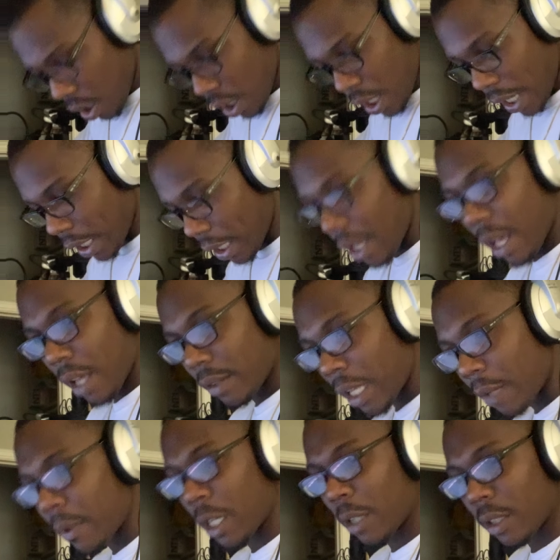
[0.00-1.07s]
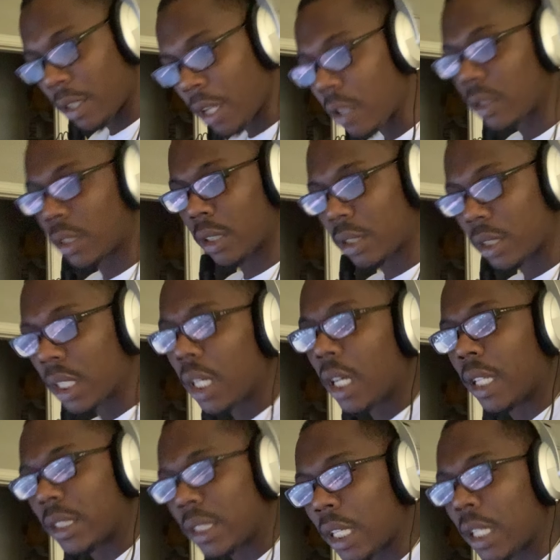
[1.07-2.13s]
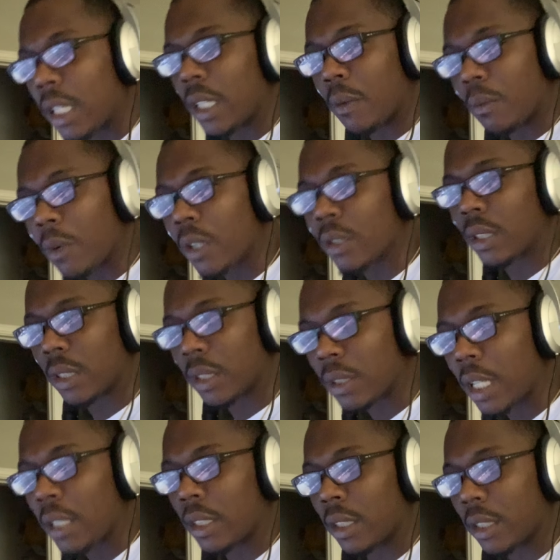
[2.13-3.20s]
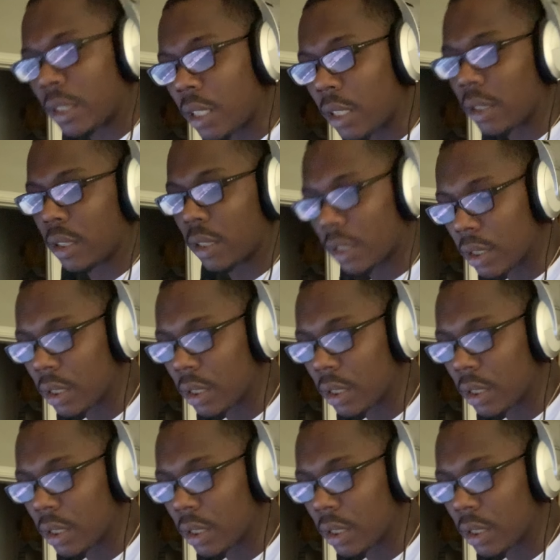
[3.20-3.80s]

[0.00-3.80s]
And thunder the gnosis and son of the roses and us.